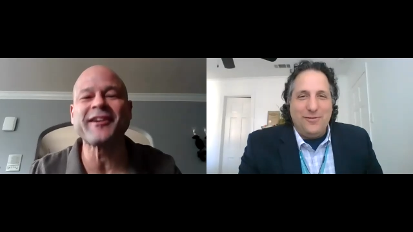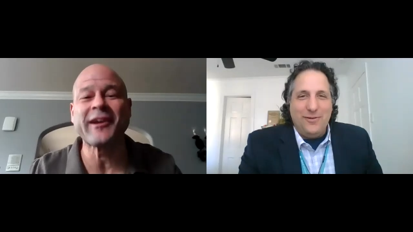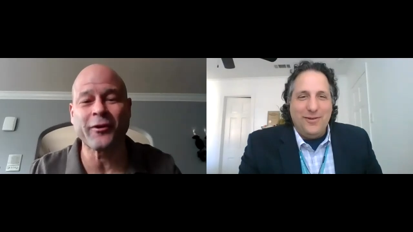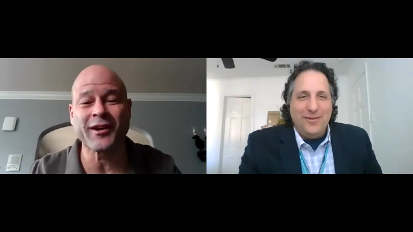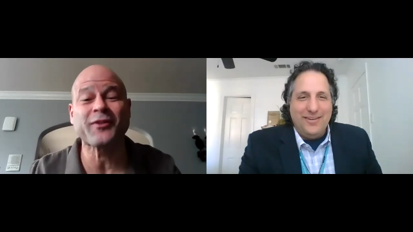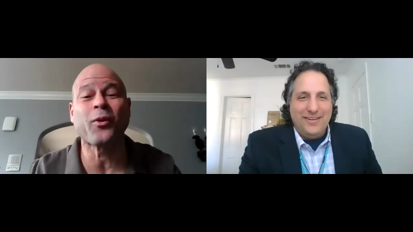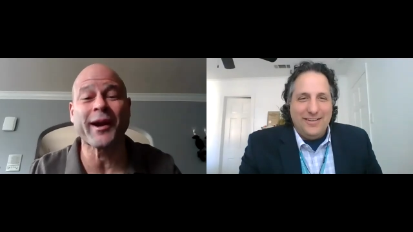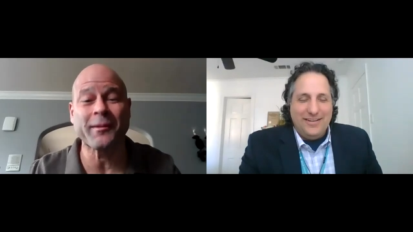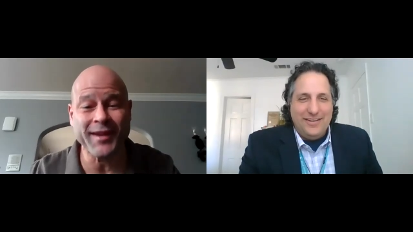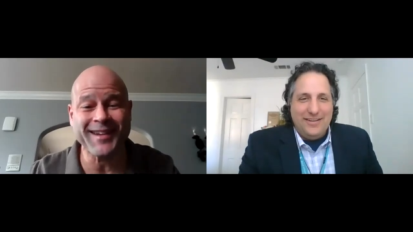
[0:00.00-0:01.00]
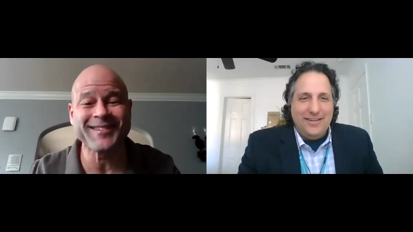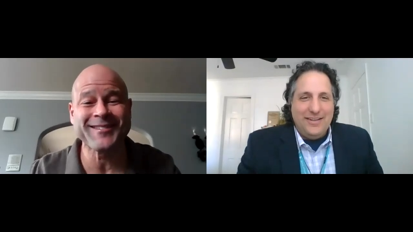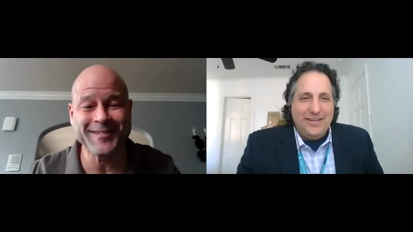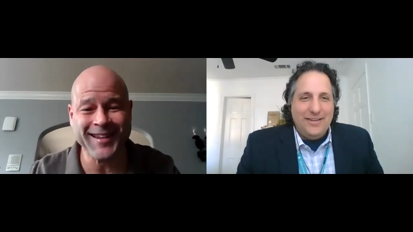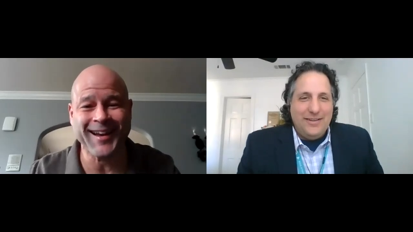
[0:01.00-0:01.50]
Speaker 1: had to hear it quite a bit
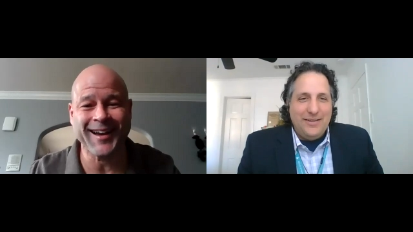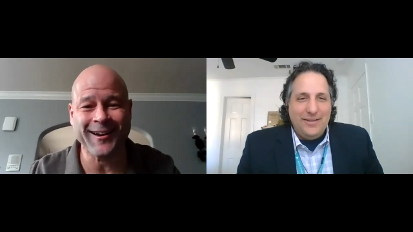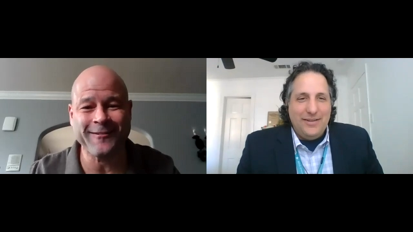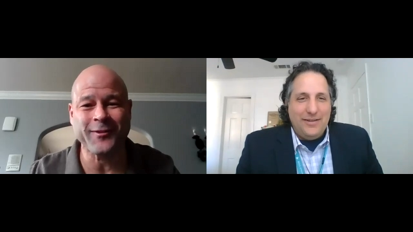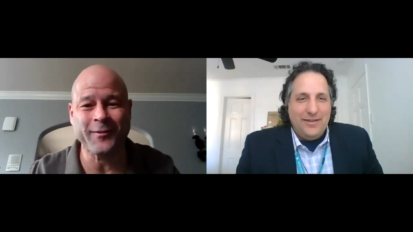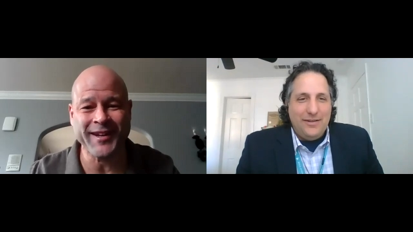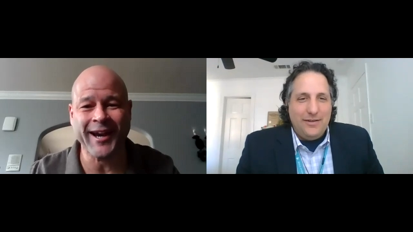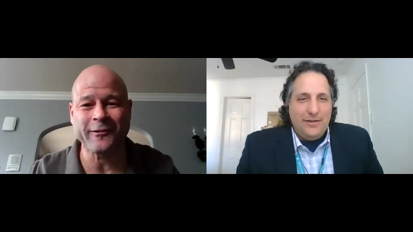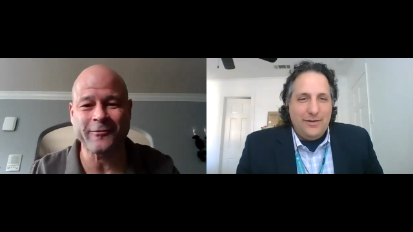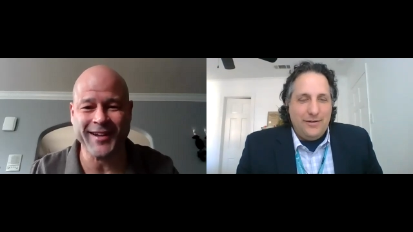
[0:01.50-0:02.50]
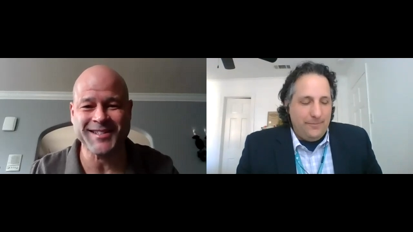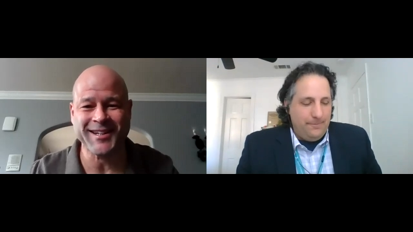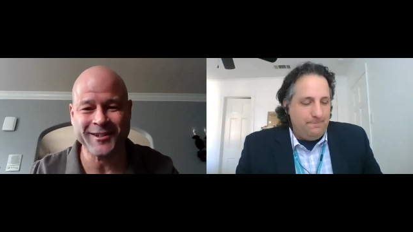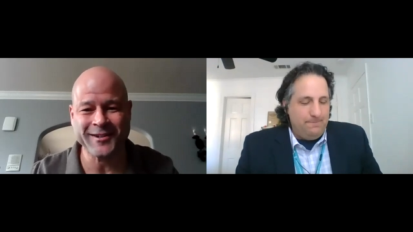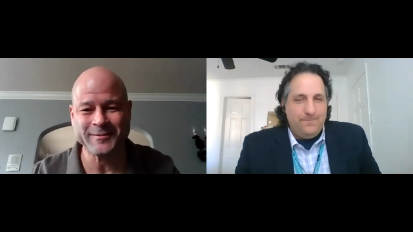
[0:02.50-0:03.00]
uh, from the Niner fans
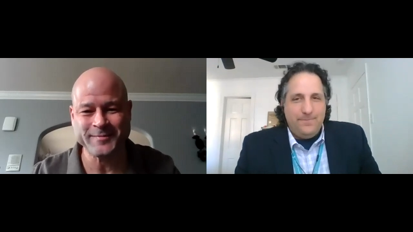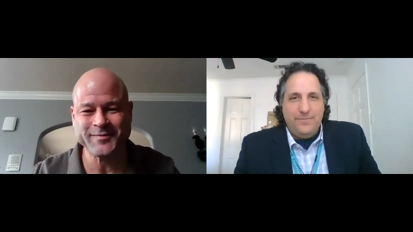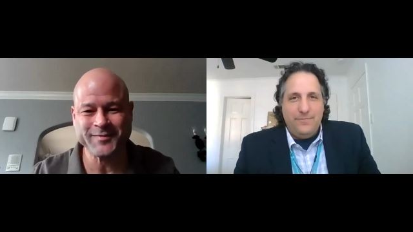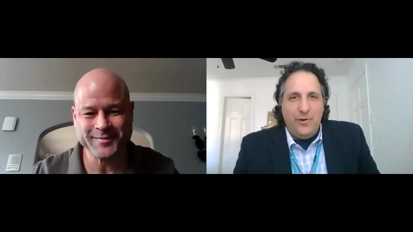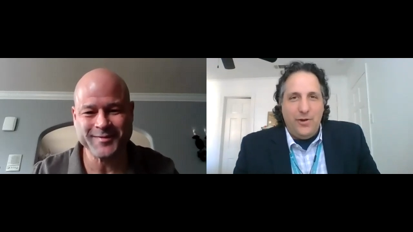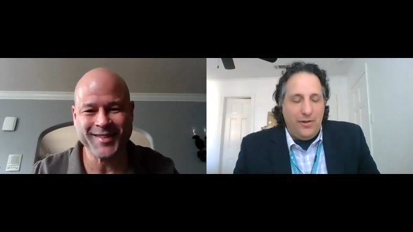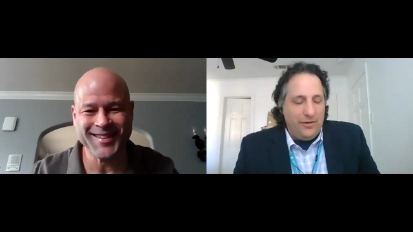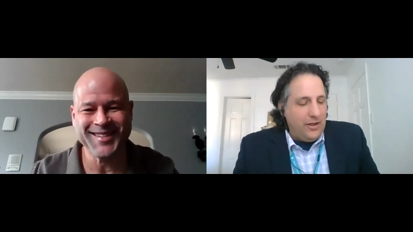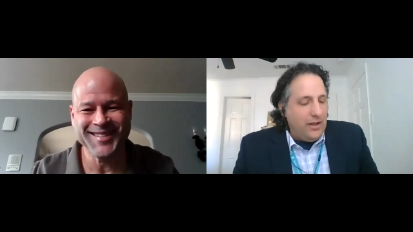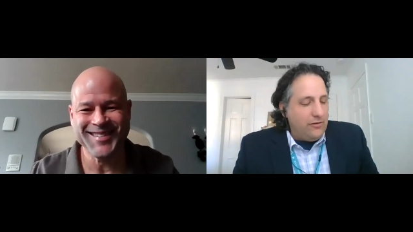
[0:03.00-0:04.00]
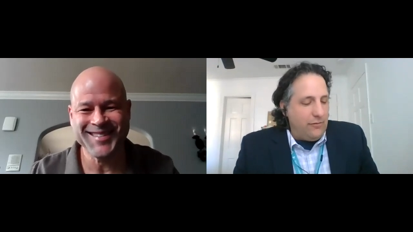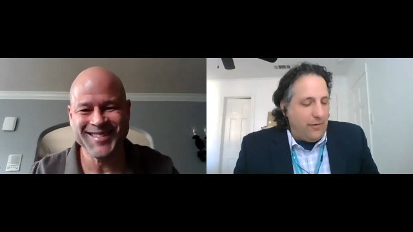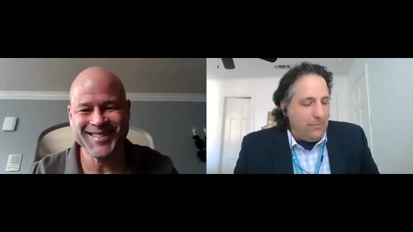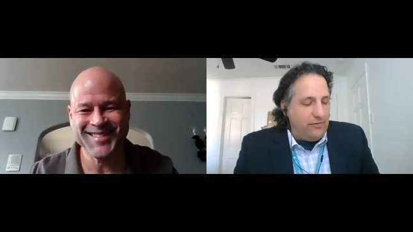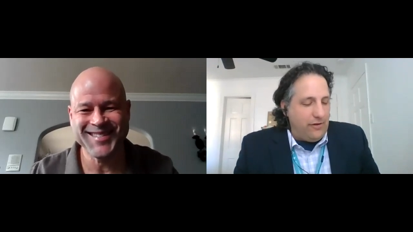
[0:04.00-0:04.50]
out here.
Speaker 2: Very good,
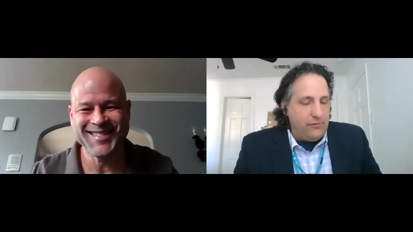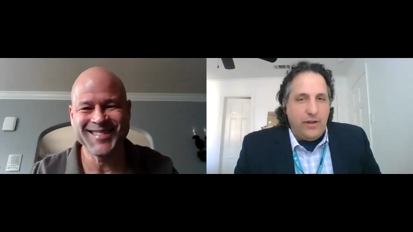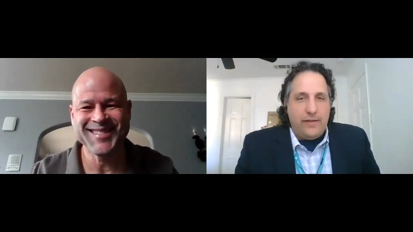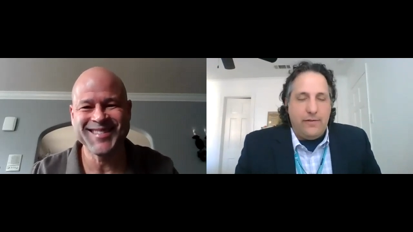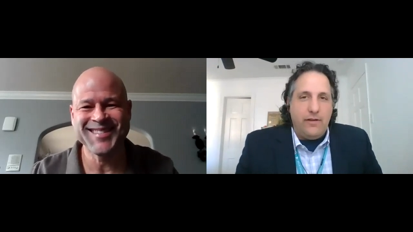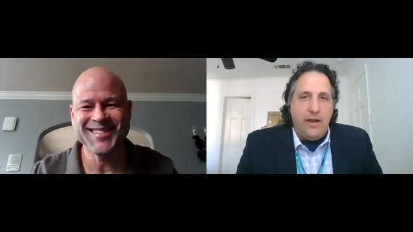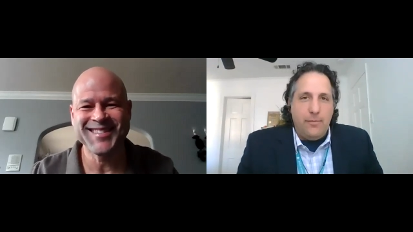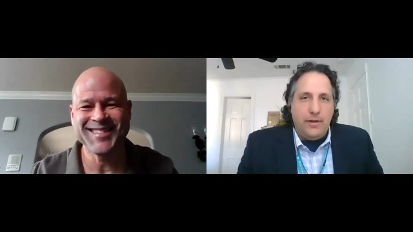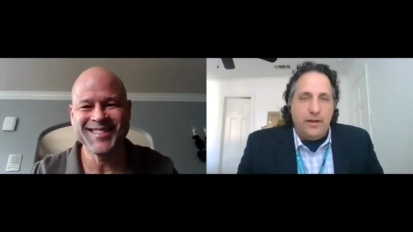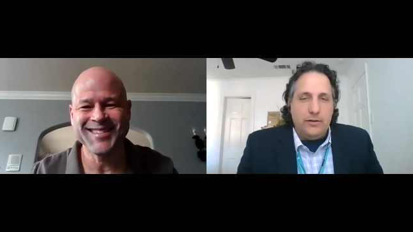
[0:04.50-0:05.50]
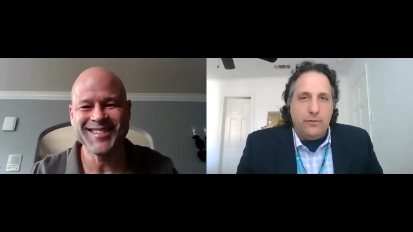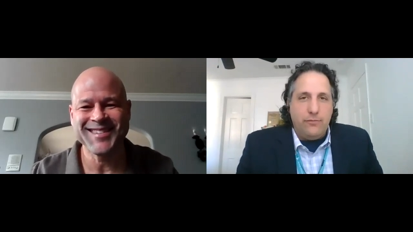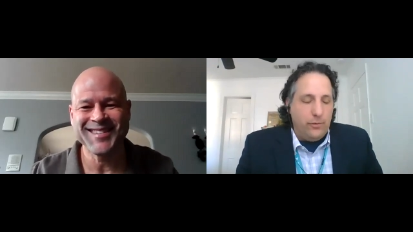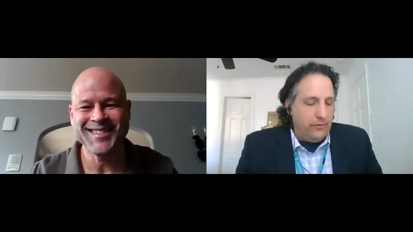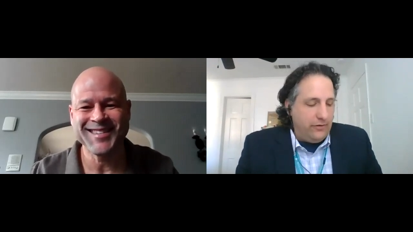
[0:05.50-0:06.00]
Chief. I appreciate you taking the time and uh,
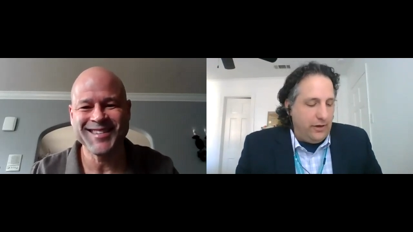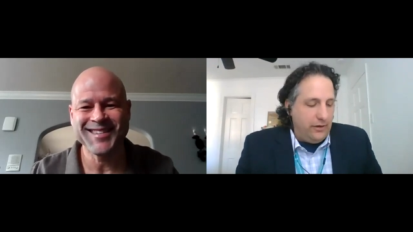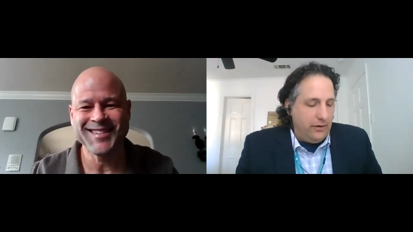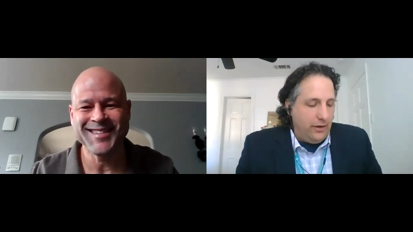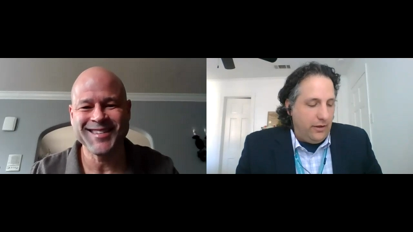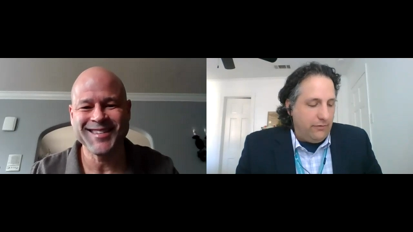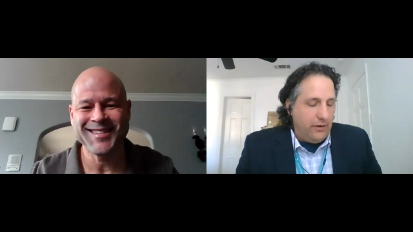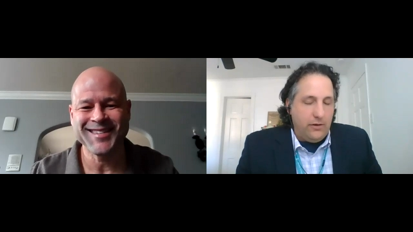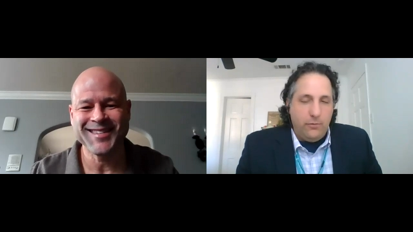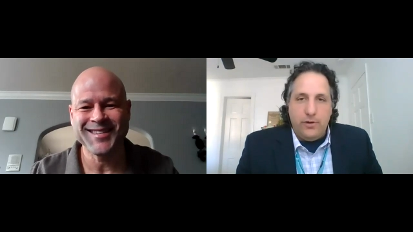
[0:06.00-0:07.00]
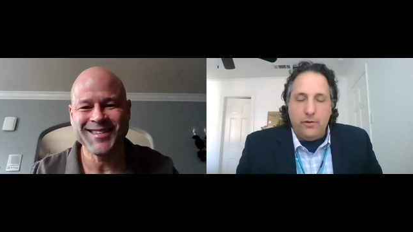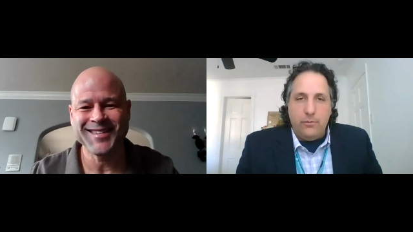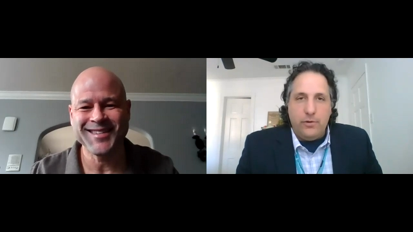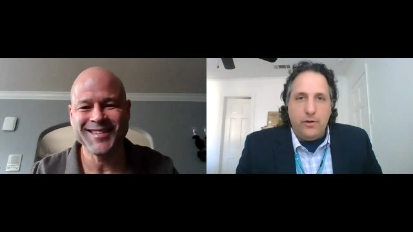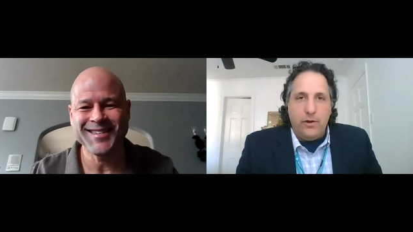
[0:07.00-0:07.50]
look forward to seeing uh, seeing you when
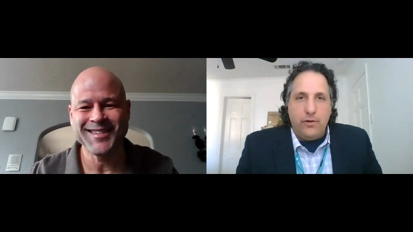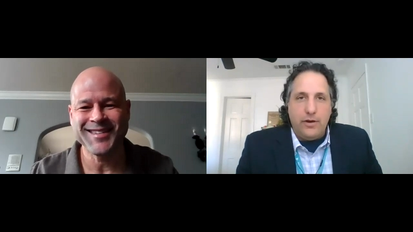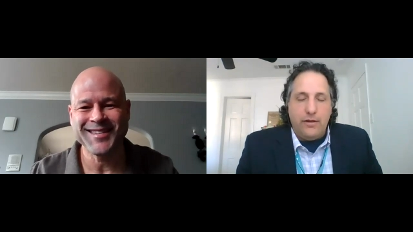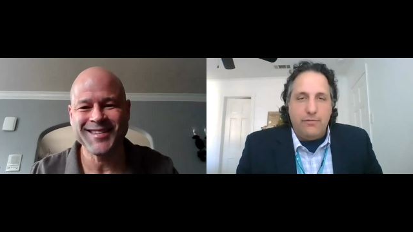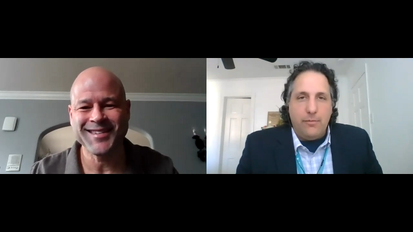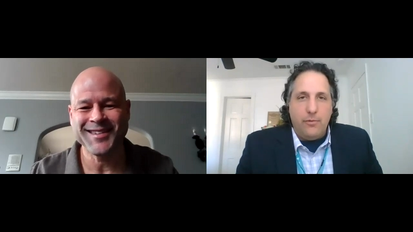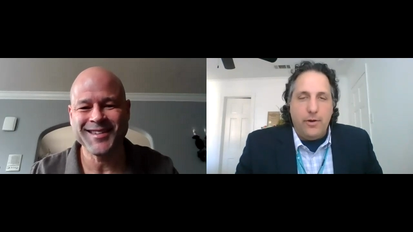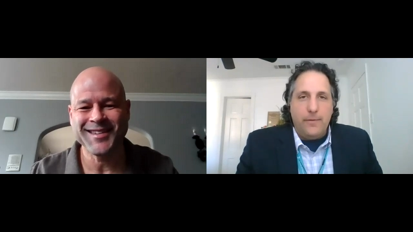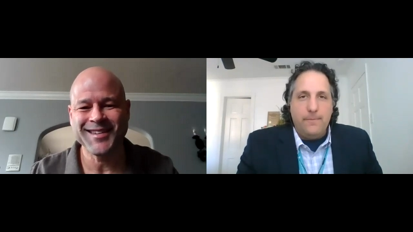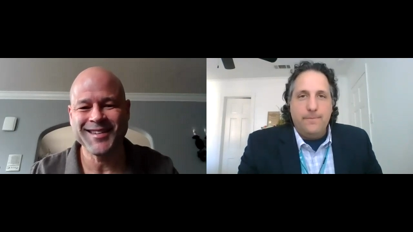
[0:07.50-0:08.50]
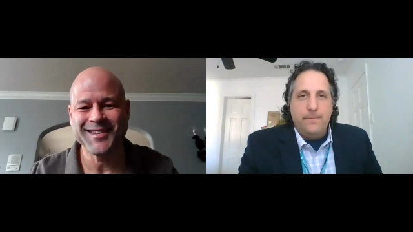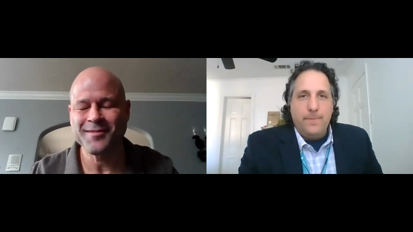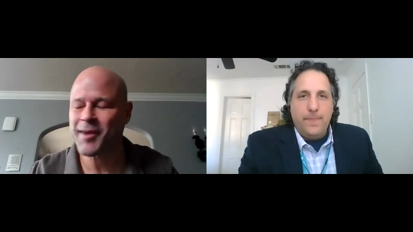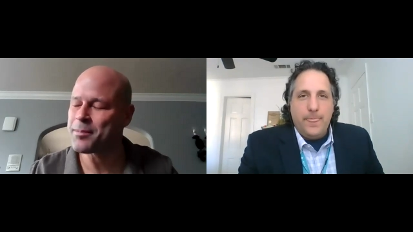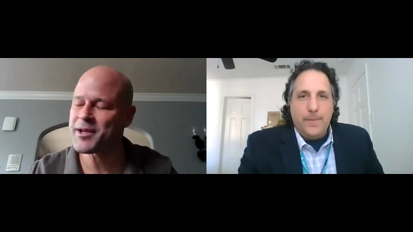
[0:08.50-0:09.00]
you when you're here in uh, February.
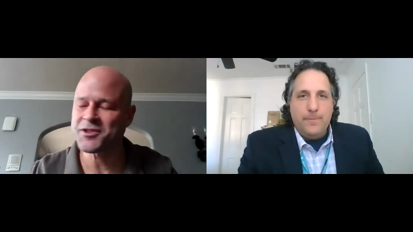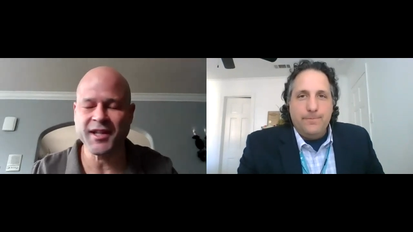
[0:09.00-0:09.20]
Speaker 1: My pleasure,